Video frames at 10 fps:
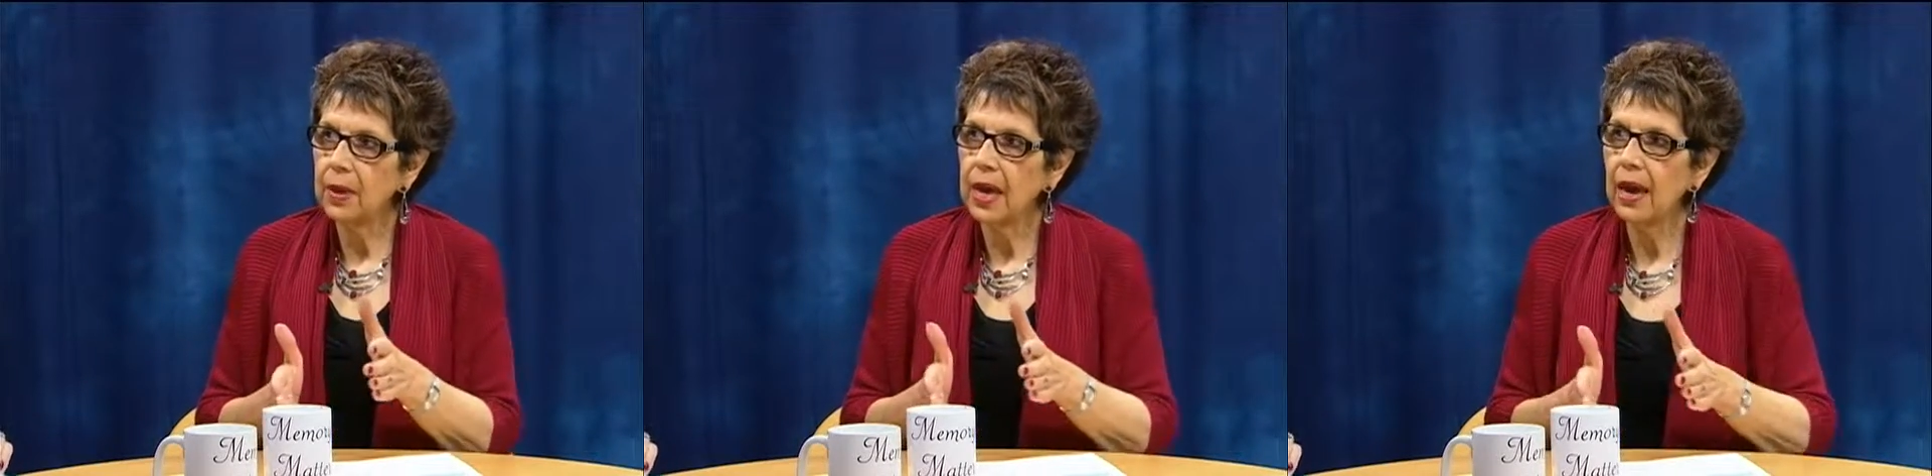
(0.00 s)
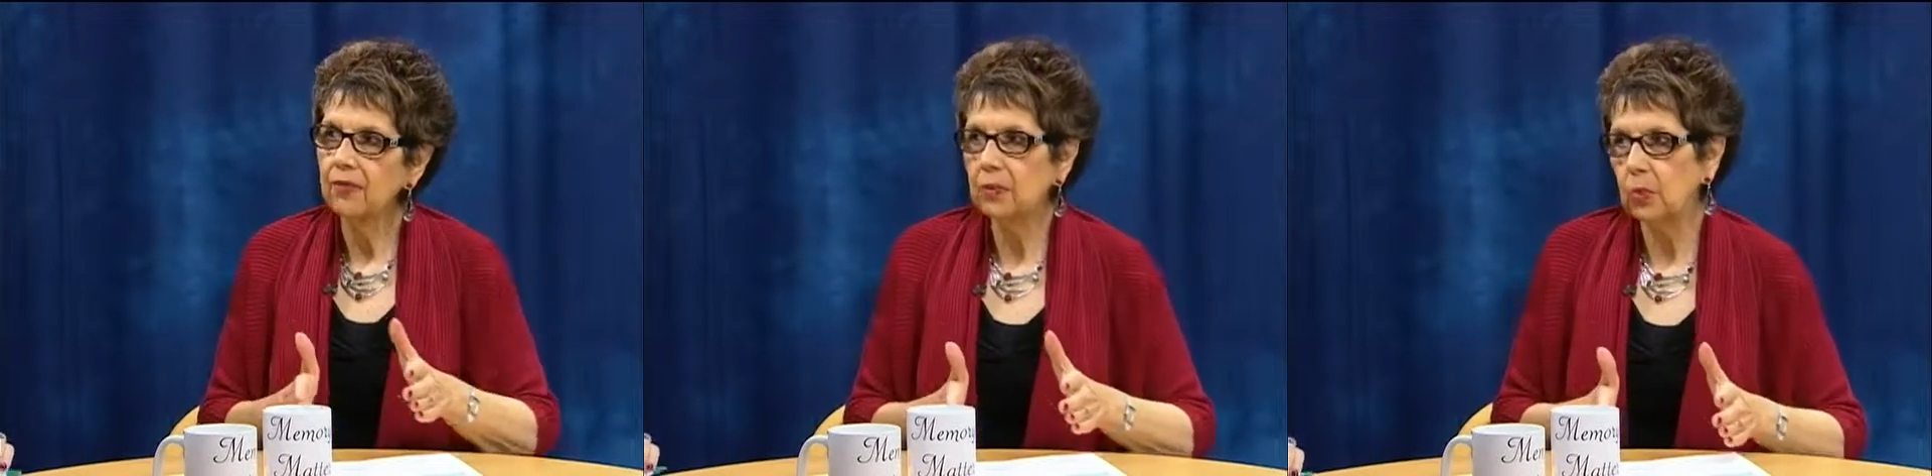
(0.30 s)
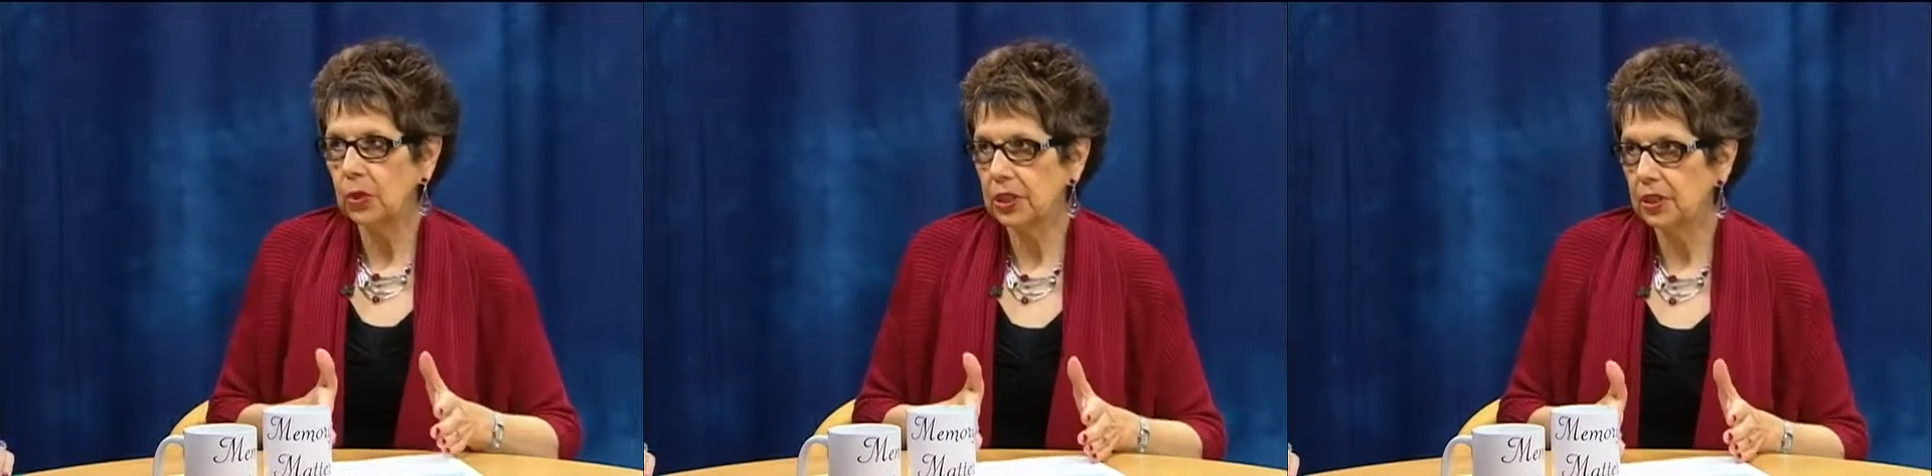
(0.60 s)
be having
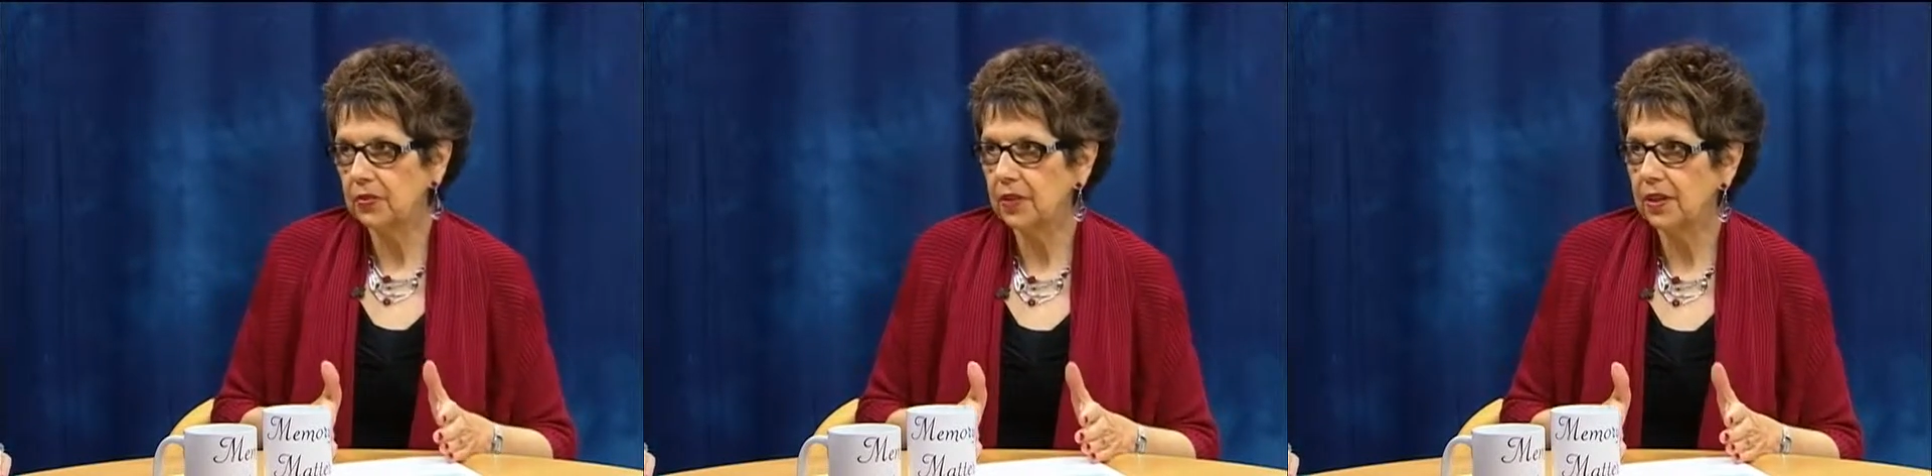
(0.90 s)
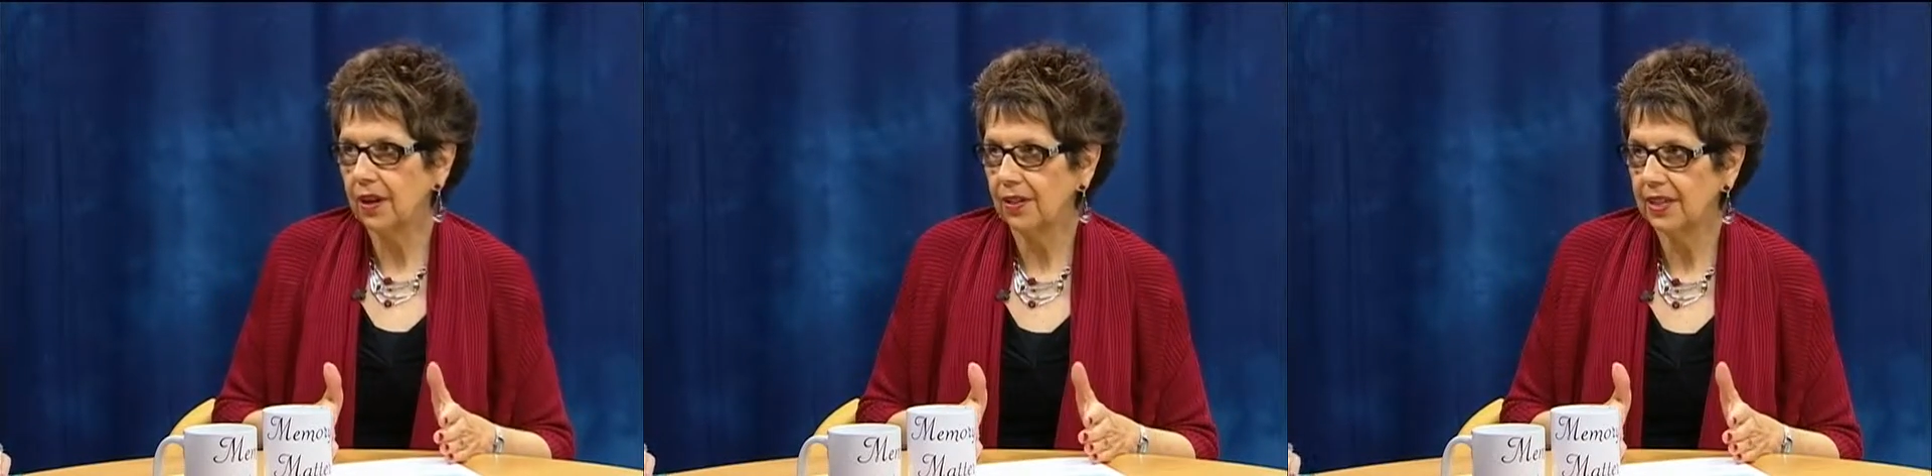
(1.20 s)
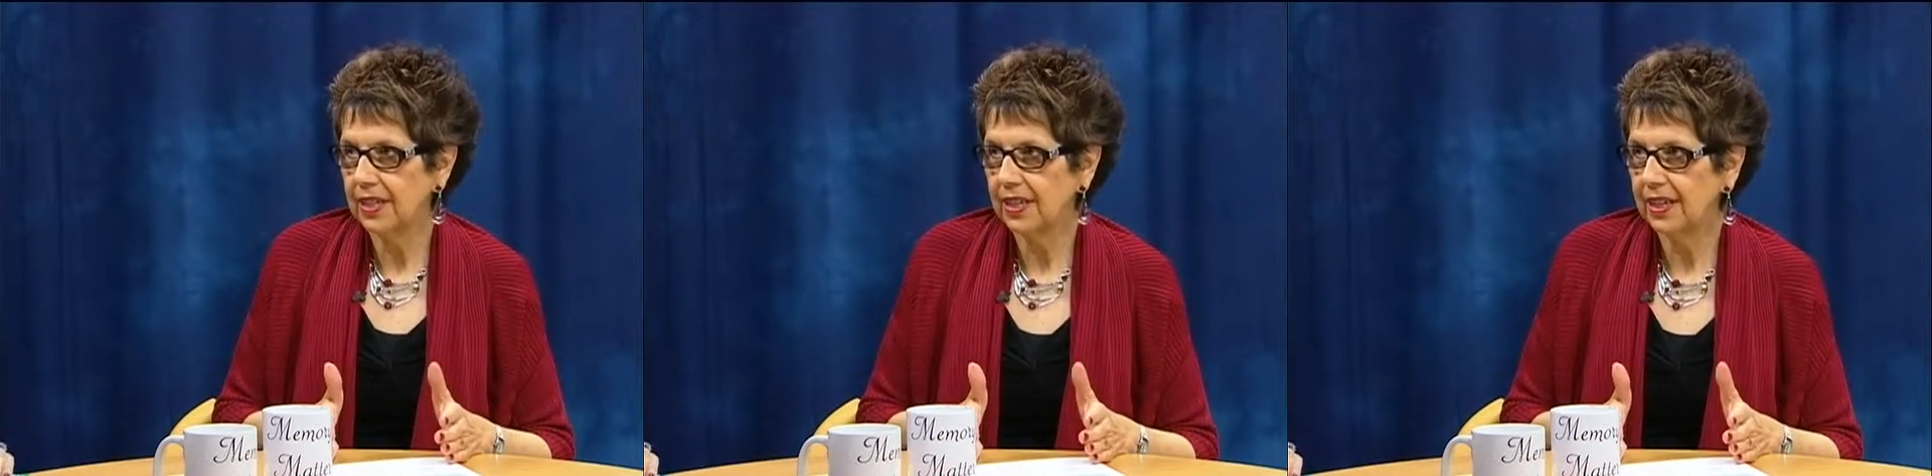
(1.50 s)
more
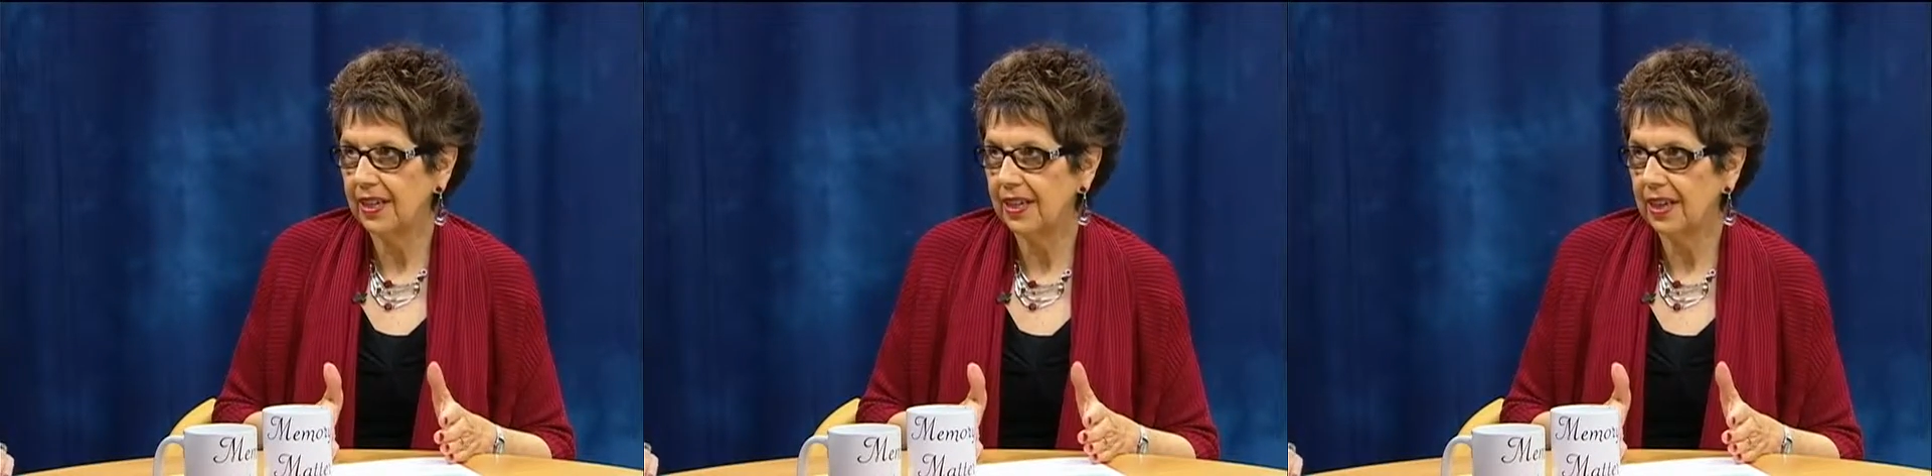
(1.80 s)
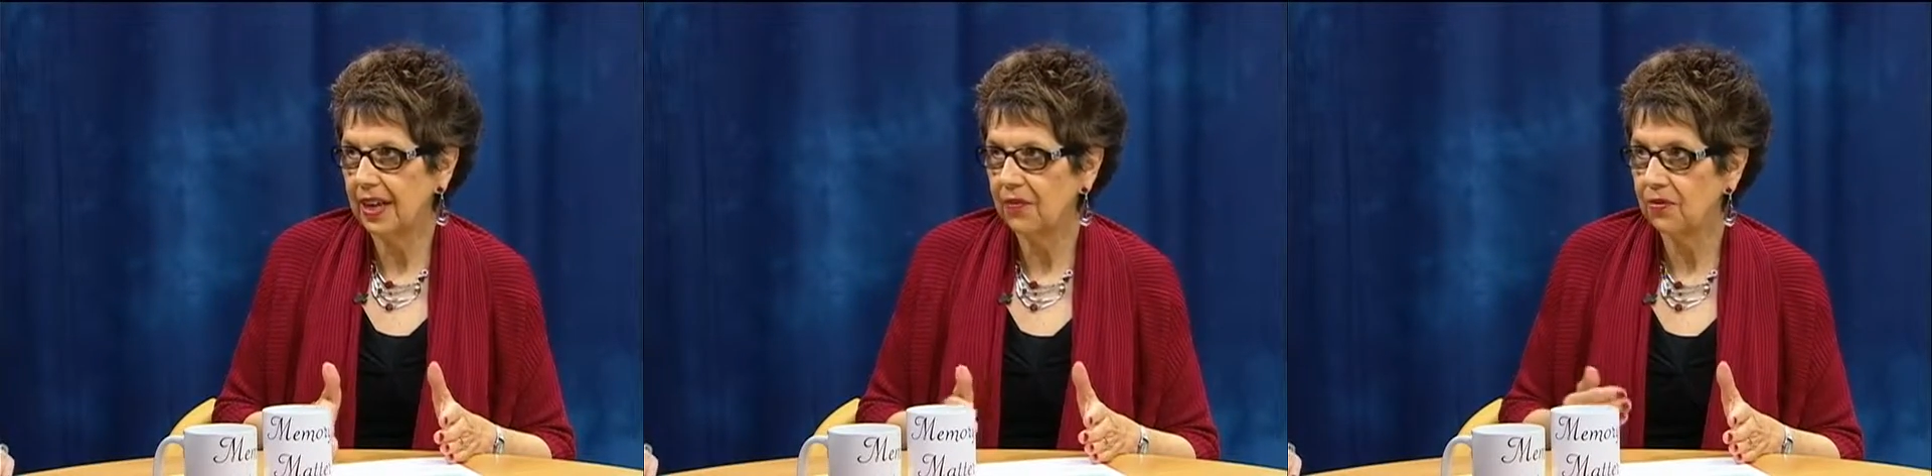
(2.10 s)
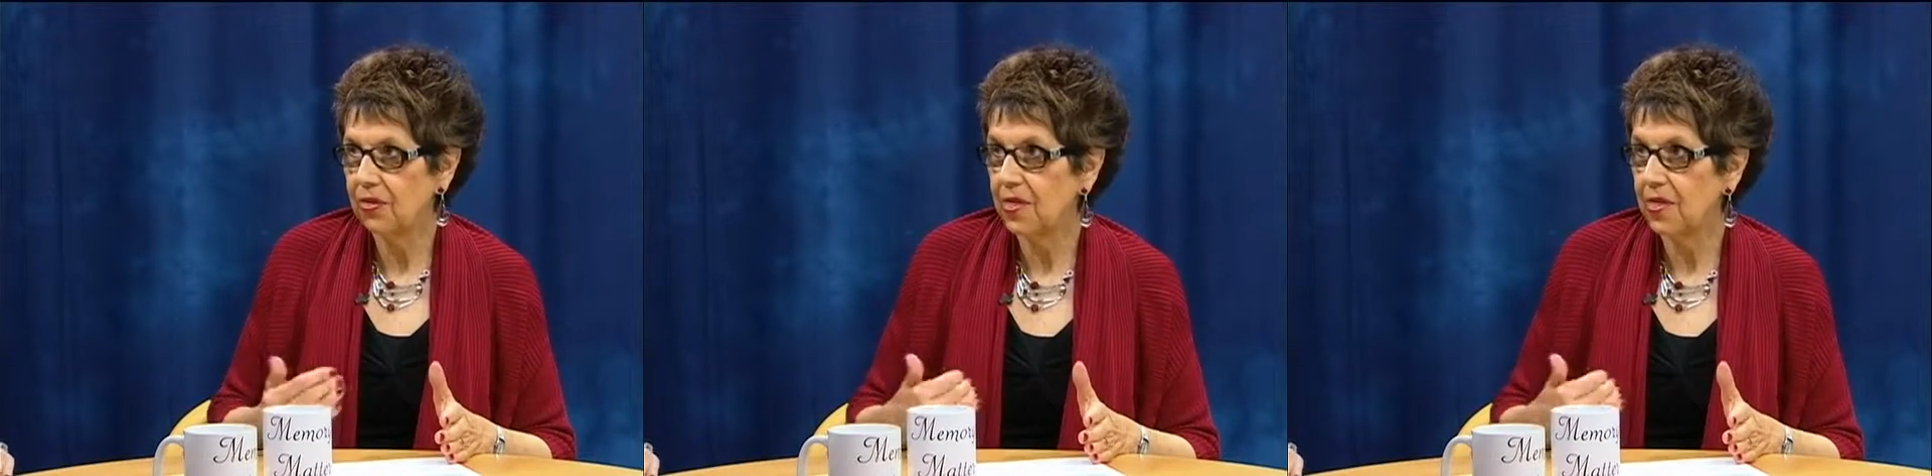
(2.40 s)
difficulty if